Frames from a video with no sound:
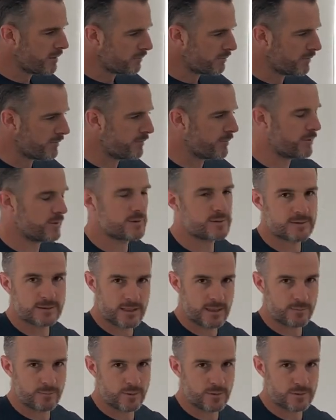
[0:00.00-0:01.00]
reverse
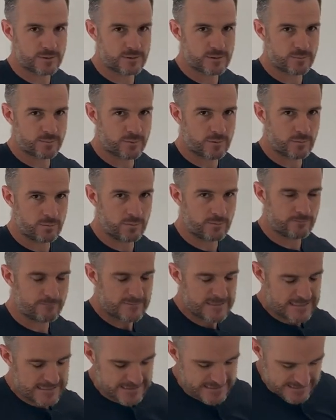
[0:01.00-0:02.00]
that posture problem.
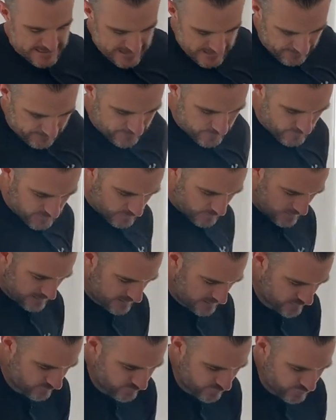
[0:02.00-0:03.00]
First one is